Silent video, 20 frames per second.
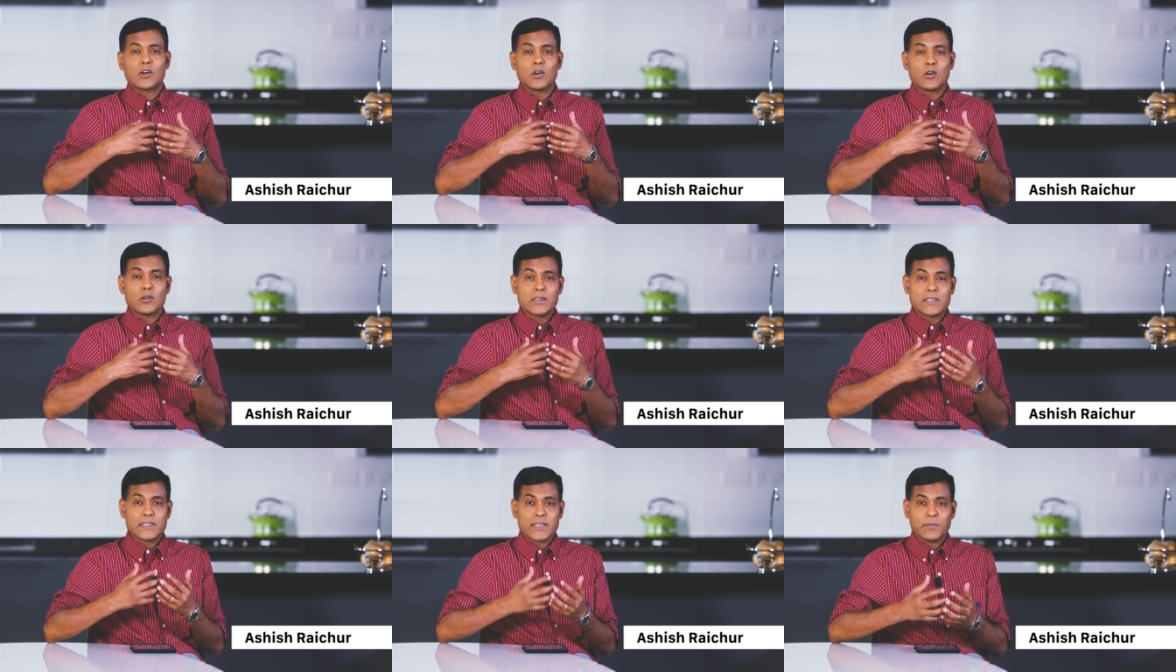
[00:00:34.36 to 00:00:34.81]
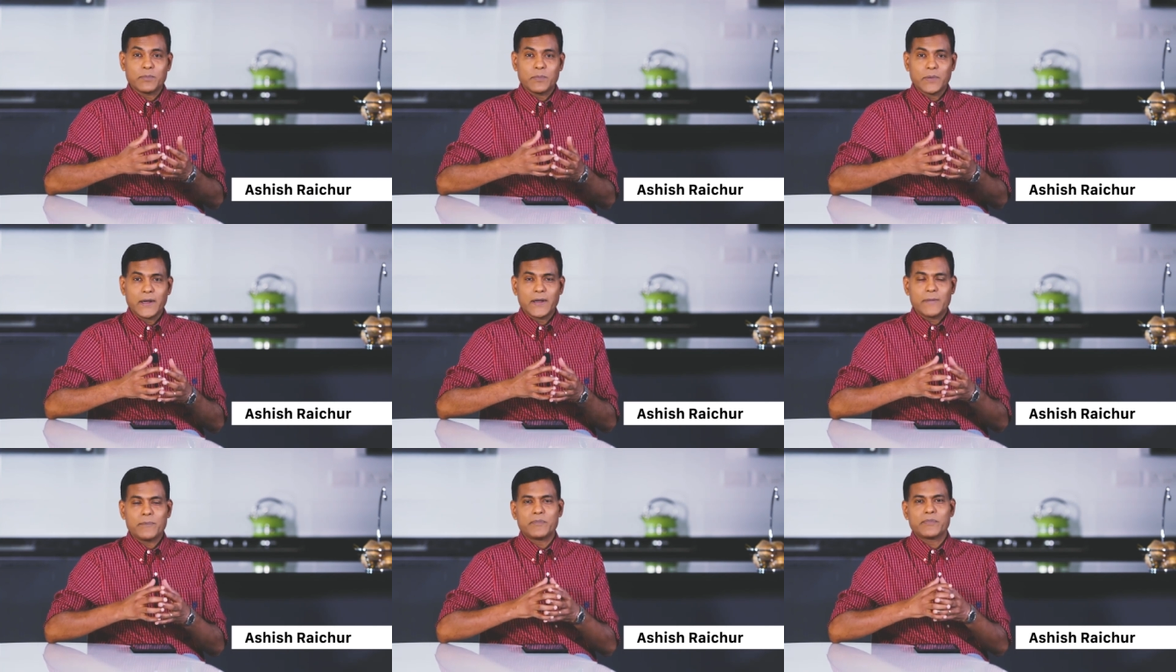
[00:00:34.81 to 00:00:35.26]
grow
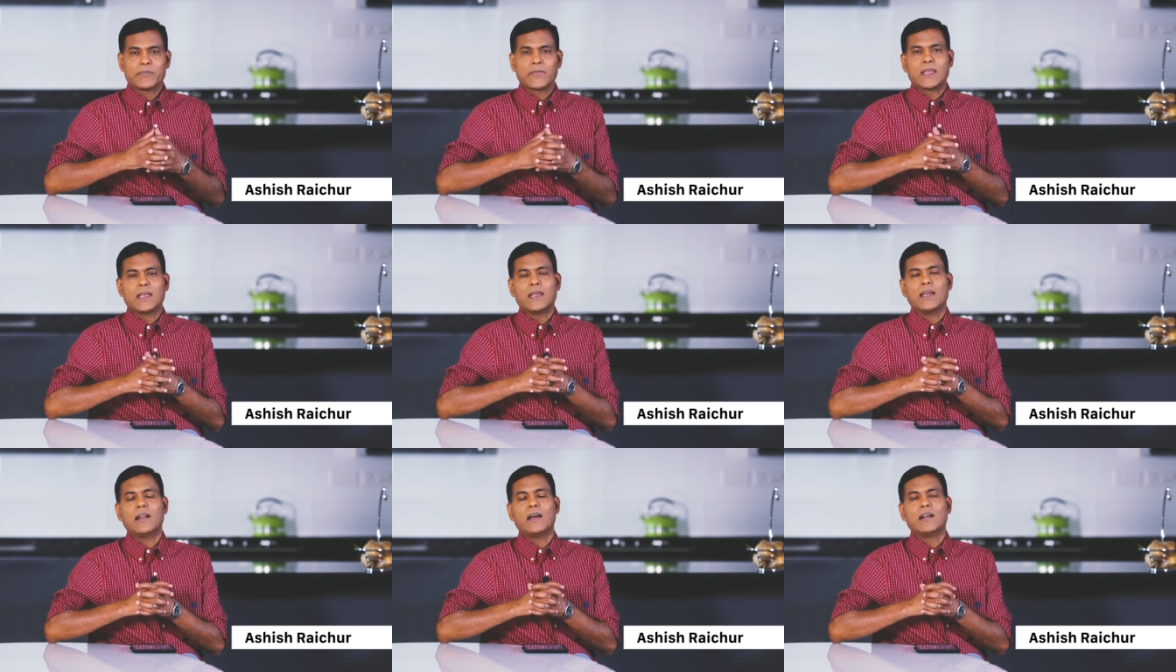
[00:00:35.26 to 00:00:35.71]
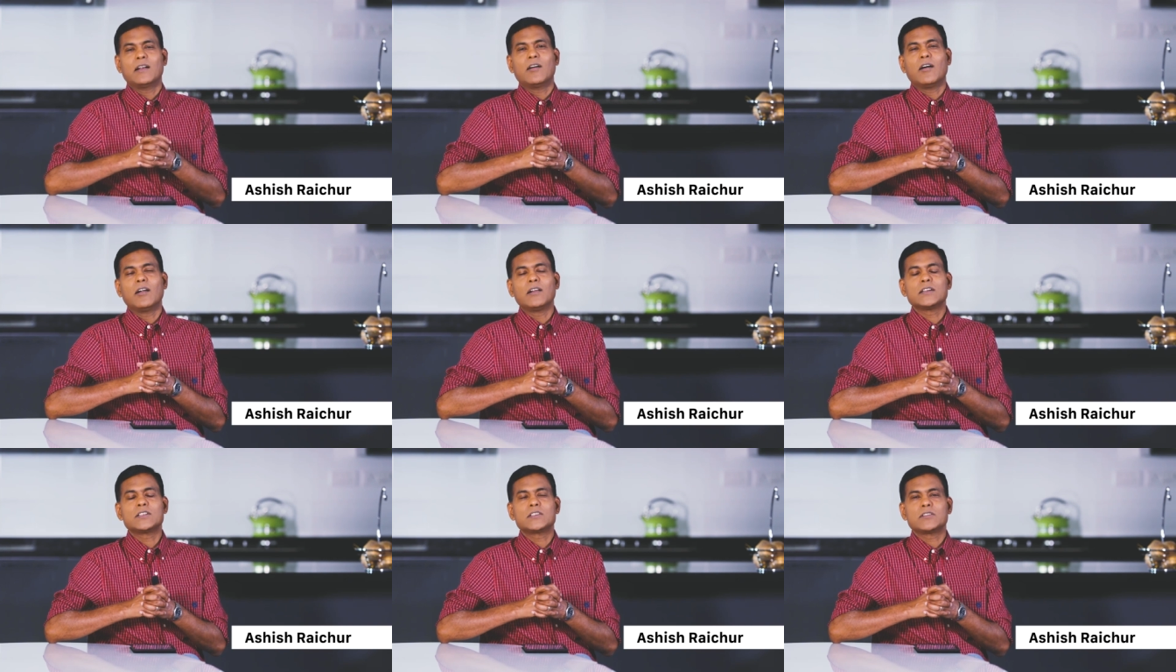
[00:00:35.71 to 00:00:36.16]
deeper in our
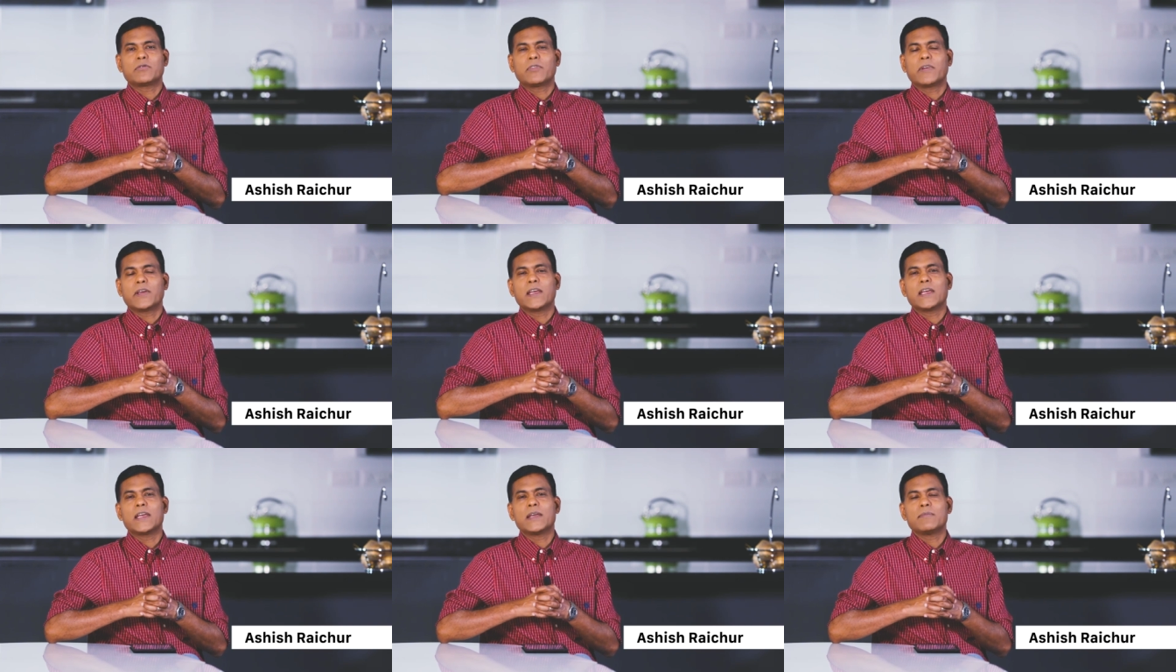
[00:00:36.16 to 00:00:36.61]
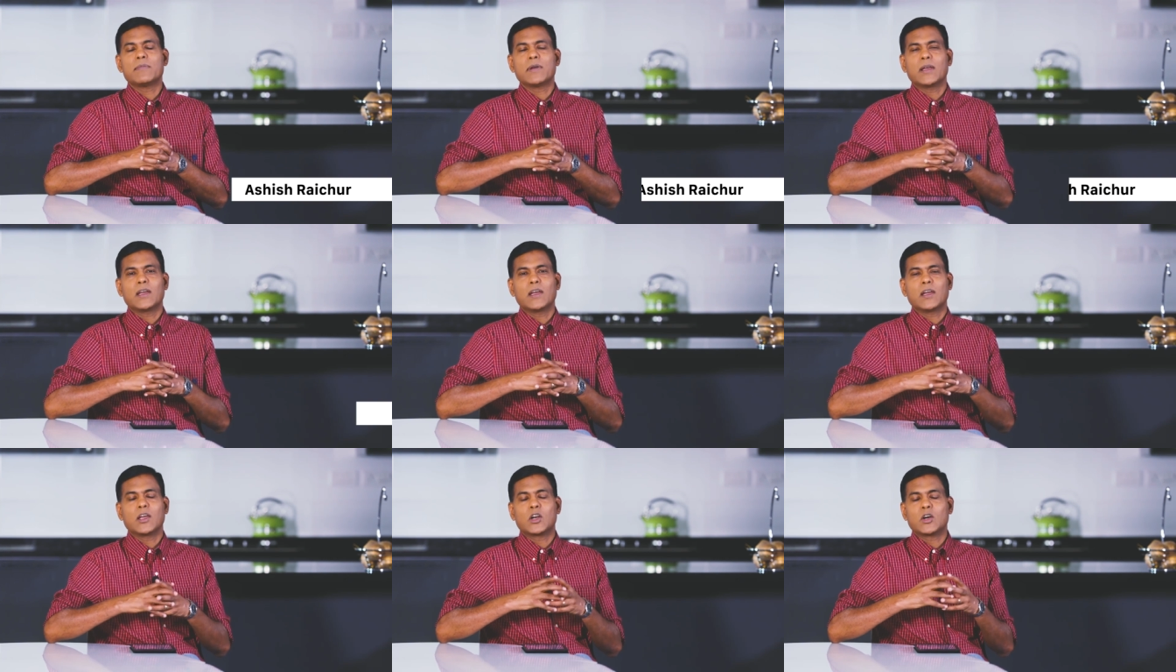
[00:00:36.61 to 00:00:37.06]
knowledge of
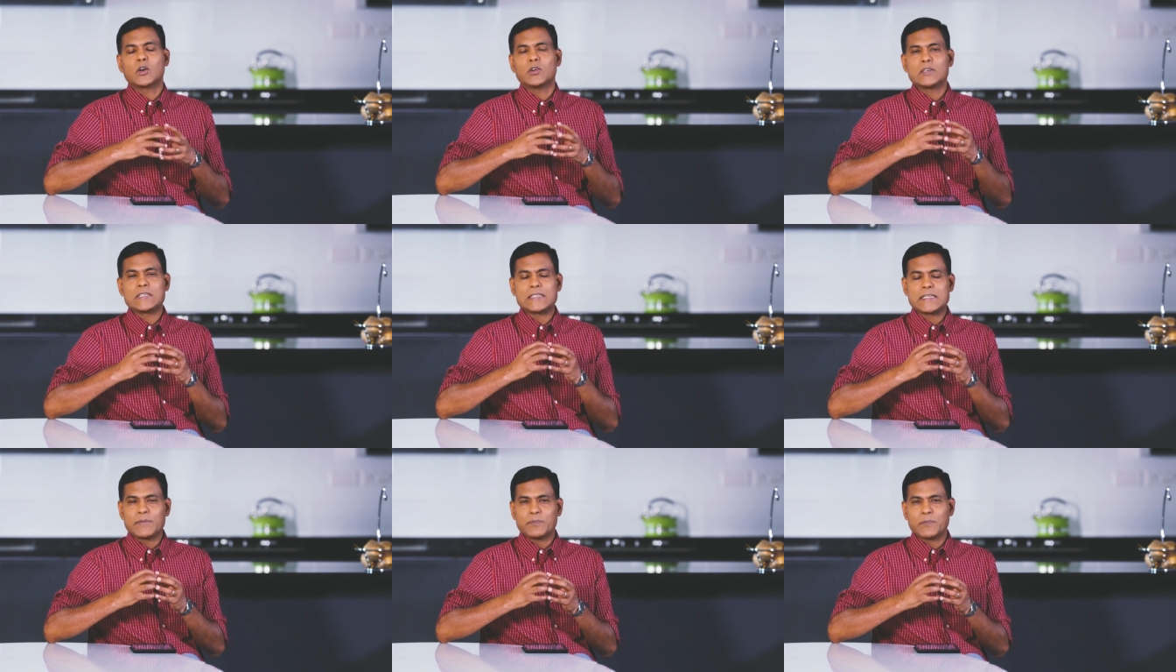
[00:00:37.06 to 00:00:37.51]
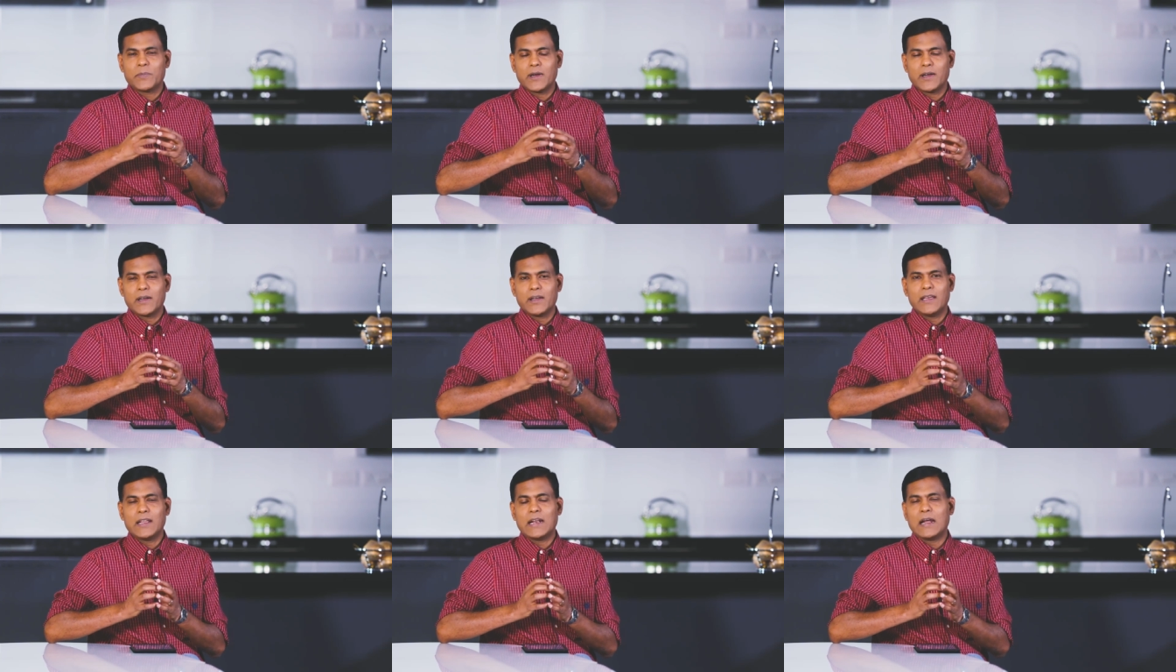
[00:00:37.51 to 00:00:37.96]
Him, grow
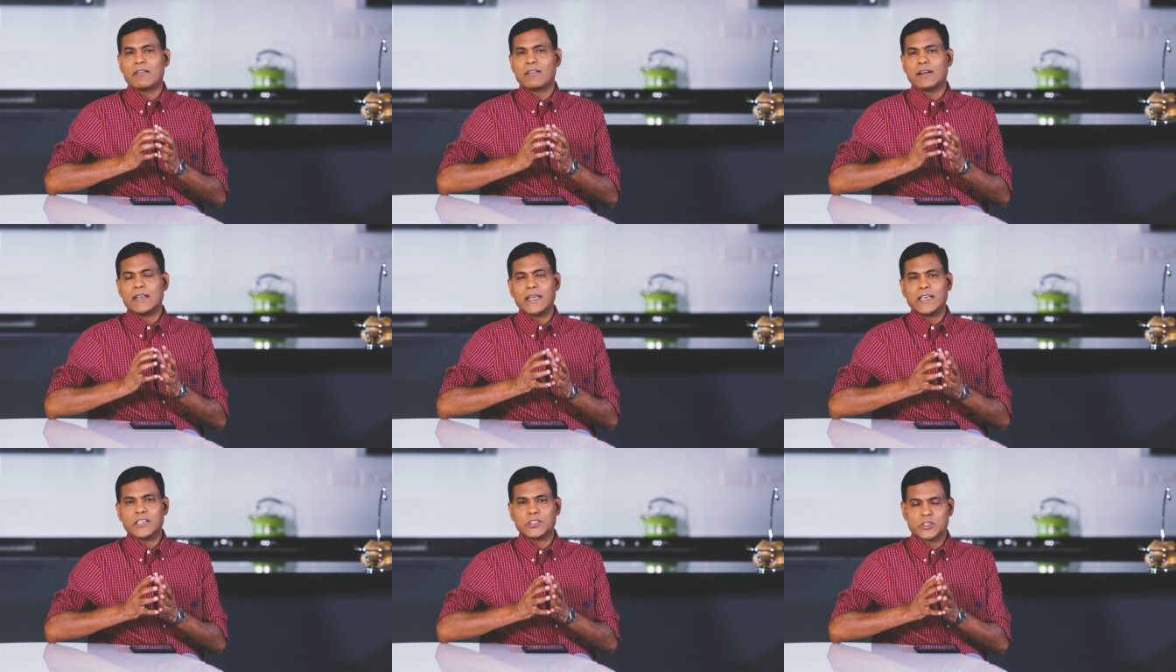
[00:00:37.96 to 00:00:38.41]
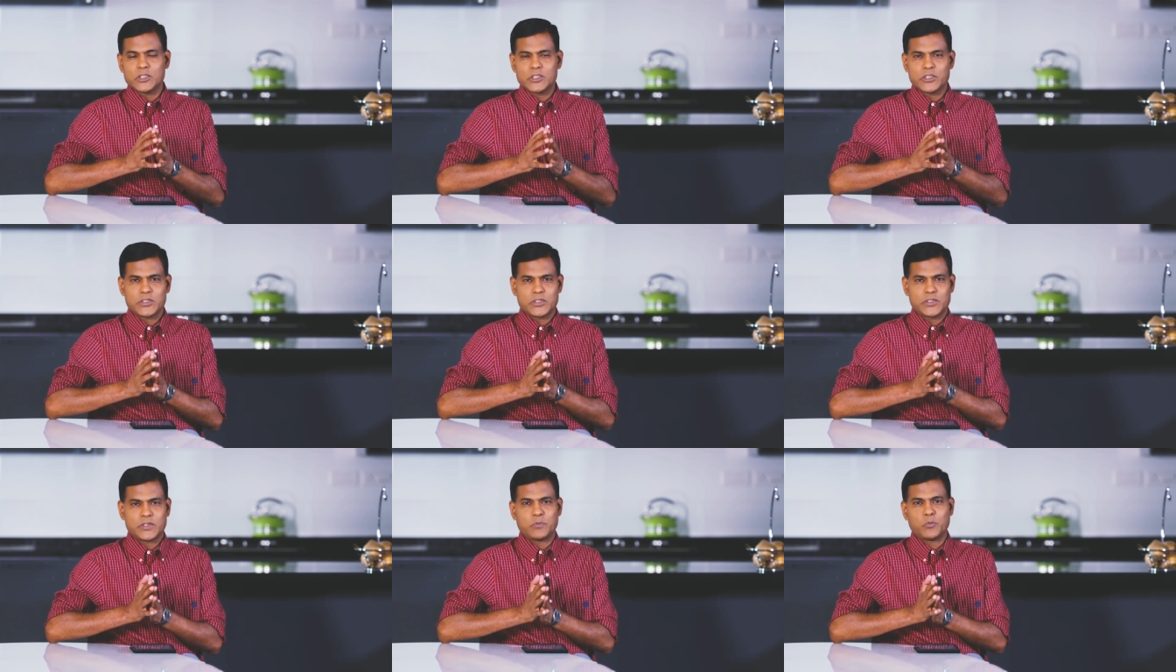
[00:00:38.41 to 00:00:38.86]
deeper in our
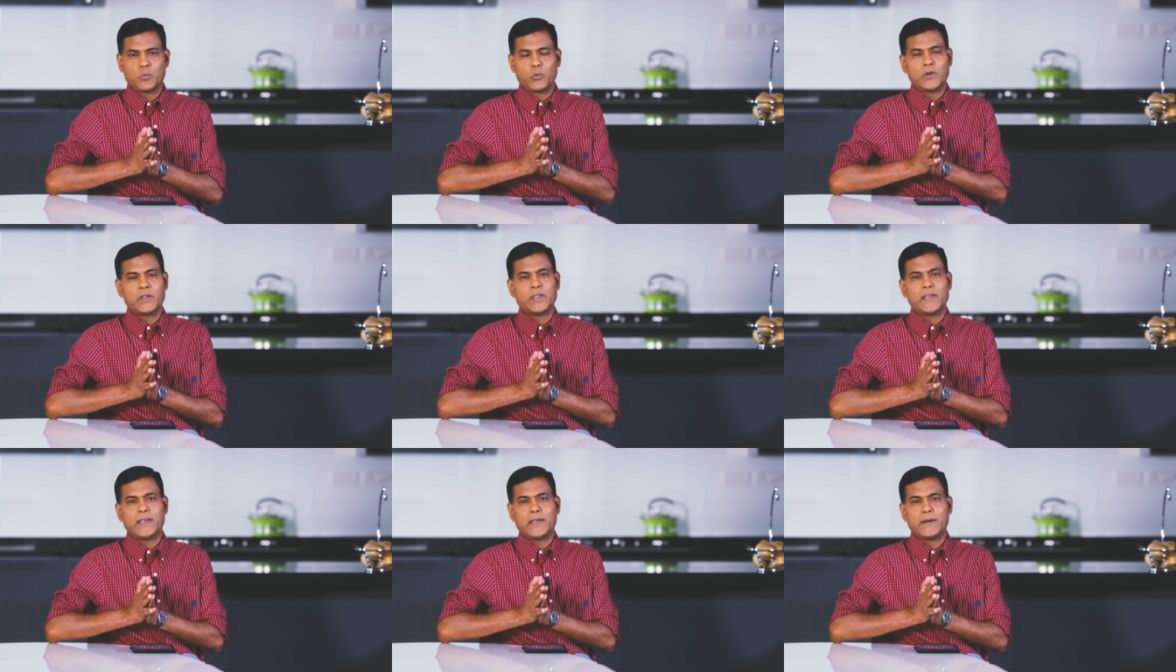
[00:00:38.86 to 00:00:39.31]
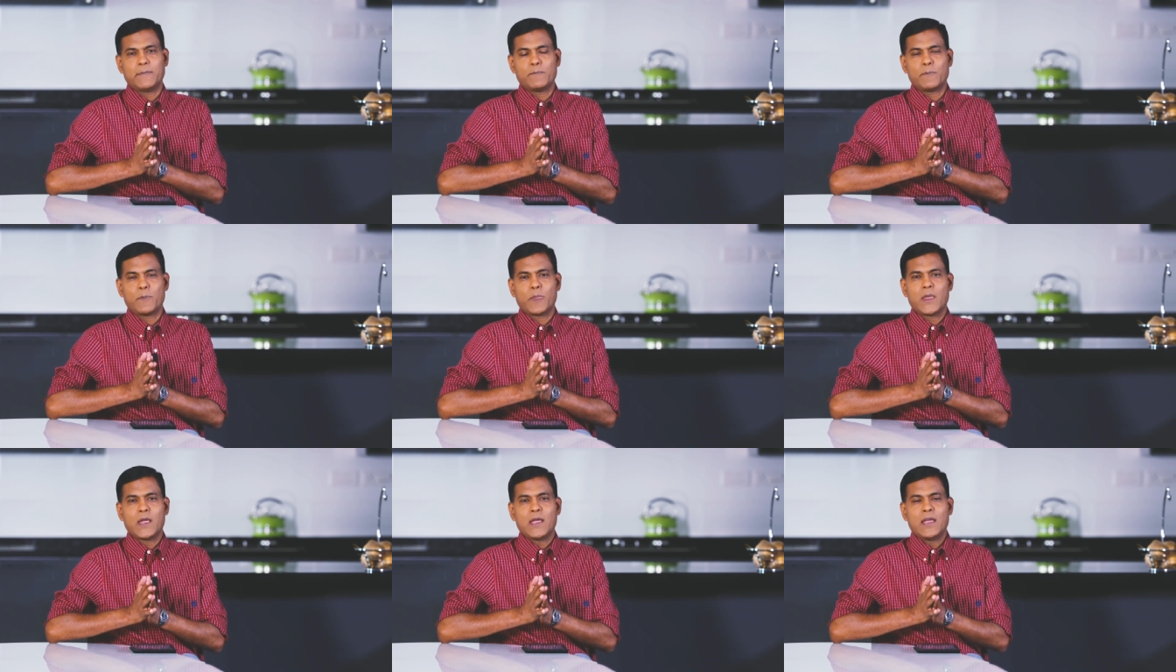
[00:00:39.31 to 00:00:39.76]
relationship with Him.